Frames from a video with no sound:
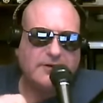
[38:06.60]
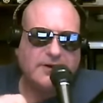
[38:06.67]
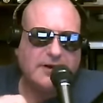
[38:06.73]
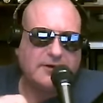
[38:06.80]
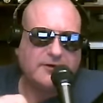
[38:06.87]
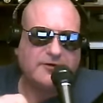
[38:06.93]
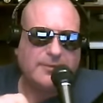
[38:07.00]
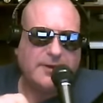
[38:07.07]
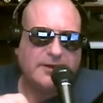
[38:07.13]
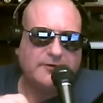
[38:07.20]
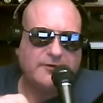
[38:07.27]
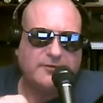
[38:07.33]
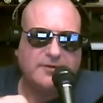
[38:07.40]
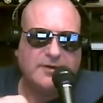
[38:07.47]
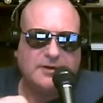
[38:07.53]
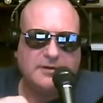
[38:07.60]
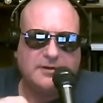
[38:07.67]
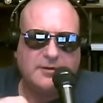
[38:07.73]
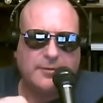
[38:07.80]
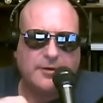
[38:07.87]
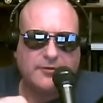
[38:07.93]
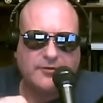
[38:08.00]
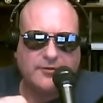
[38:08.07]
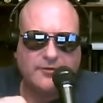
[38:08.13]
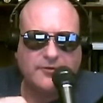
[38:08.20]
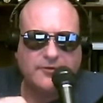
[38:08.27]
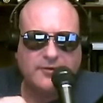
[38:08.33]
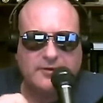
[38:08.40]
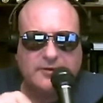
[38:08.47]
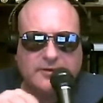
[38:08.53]
inexpensive to
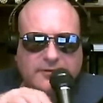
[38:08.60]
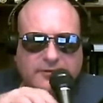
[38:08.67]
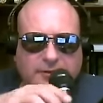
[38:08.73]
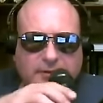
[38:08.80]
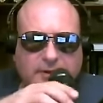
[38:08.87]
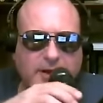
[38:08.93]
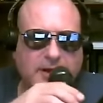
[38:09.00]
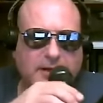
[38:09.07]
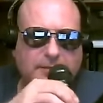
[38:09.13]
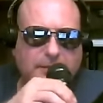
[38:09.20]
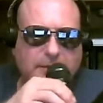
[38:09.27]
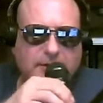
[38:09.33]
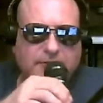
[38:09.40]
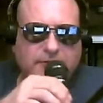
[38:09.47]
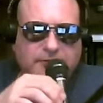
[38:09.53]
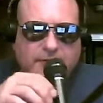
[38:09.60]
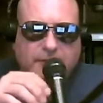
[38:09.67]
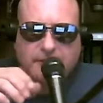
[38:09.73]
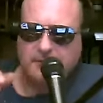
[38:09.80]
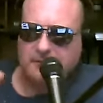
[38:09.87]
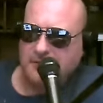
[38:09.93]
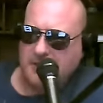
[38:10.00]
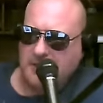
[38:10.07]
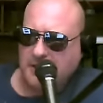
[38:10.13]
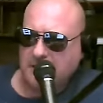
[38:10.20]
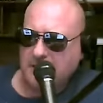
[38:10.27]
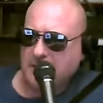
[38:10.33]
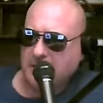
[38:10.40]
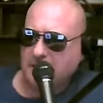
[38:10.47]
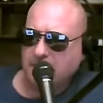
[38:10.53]
purchase, so I purchase it,
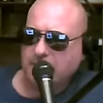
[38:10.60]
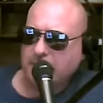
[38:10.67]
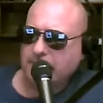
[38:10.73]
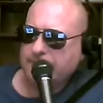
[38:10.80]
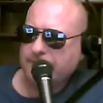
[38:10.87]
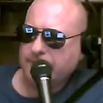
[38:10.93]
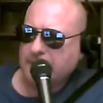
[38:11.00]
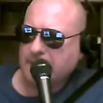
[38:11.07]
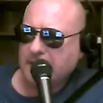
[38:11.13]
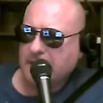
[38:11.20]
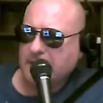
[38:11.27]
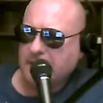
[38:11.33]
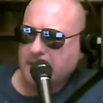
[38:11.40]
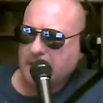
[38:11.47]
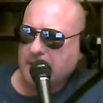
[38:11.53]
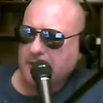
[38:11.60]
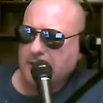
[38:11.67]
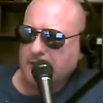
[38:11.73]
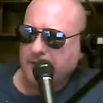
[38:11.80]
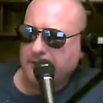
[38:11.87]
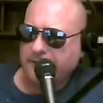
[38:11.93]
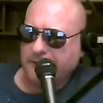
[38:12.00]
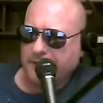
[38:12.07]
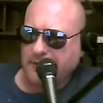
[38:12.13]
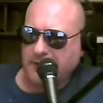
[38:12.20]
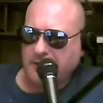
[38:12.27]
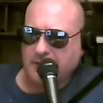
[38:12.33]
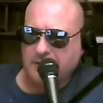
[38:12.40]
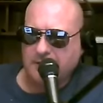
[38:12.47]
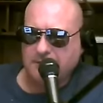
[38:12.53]
and here's
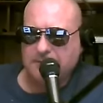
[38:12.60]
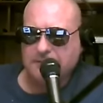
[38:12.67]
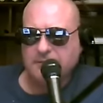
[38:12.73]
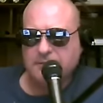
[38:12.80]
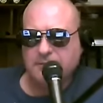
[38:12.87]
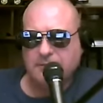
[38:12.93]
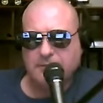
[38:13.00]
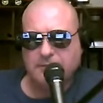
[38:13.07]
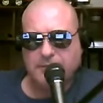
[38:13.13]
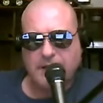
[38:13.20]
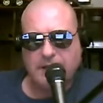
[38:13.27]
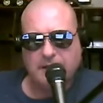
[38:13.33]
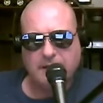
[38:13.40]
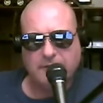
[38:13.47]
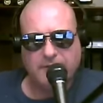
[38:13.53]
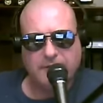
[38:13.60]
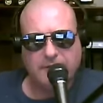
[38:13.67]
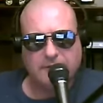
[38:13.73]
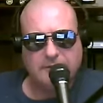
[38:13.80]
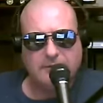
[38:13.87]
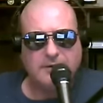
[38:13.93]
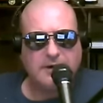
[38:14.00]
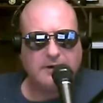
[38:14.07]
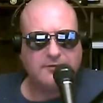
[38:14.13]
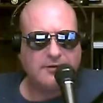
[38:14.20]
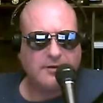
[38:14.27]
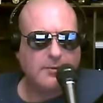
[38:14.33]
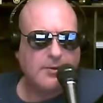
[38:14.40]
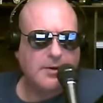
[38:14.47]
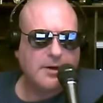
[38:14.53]
a bottle of your
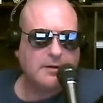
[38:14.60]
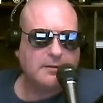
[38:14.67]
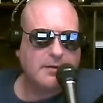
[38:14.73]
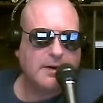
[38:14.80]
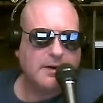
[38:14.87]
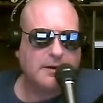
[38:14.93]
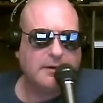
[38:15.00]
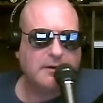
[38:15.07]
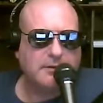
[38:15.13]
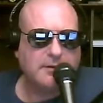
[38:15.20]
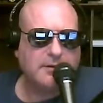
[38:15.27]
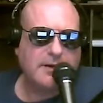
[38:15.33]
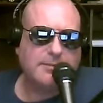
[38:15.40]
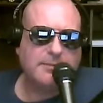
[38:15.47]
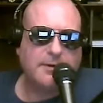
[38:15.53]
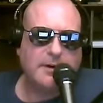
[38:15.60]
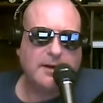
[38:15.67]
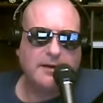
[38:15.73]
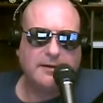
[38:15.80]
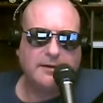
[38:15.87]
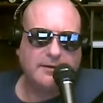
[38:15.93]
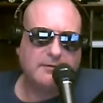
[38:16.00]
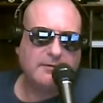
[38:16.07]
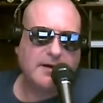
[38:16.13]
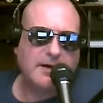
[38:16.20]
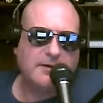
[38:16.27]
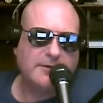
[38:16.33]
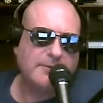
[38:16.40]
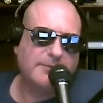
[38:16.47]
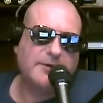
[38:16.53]
Nestle water right here that they pull out of the
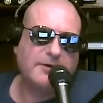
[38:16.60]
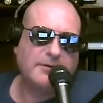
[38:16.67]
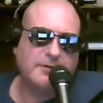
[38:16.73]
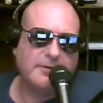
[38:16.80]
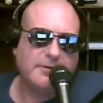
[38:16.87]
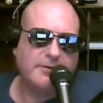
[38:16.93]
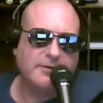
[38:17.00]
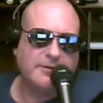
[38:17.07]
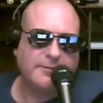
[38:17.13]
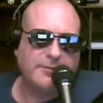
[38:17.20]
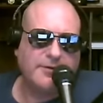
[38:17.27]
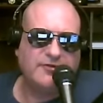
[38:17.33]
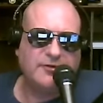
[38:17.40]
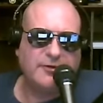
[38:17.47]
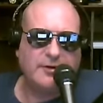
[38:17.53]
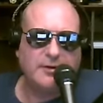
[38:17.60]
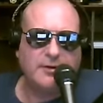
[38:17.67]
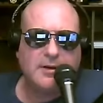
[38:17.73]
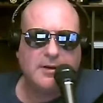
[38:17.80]
ground up there in northern Michigan,